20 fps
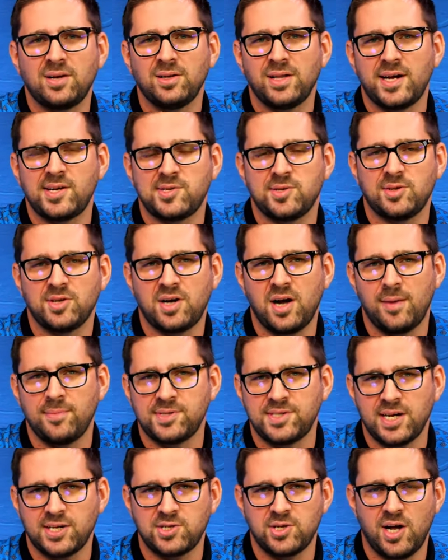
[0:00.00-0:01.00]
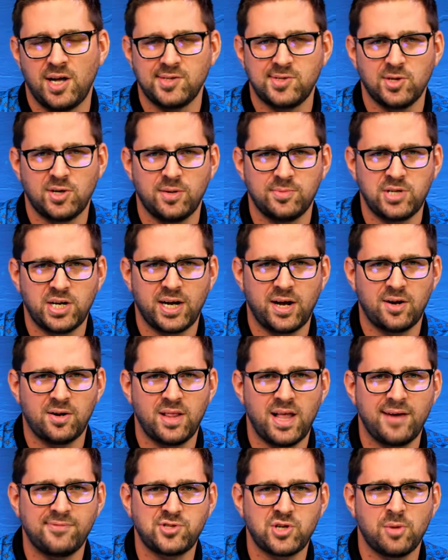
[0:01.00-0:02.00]
Let us know in the comment section. Also, come check out our
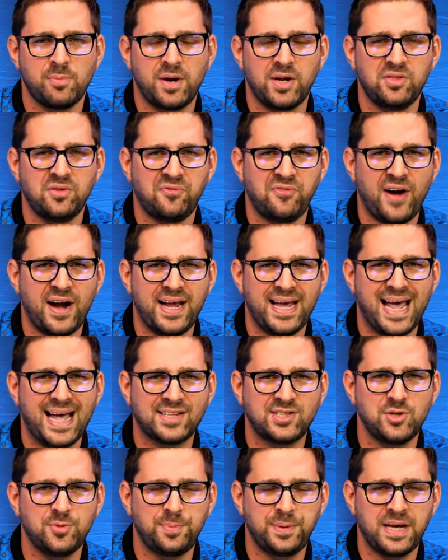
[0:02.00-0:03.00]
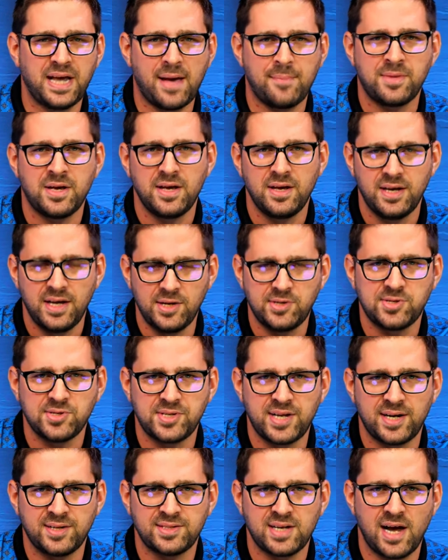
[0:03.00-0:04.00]
live show Monday through Friday at two P M Eastern
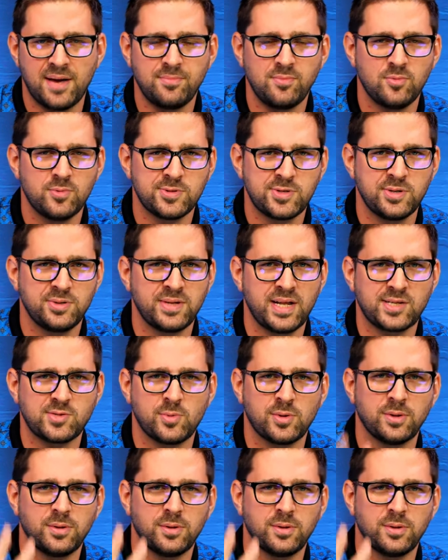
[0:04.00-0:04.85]
Standard Time. We'll see you in the next one.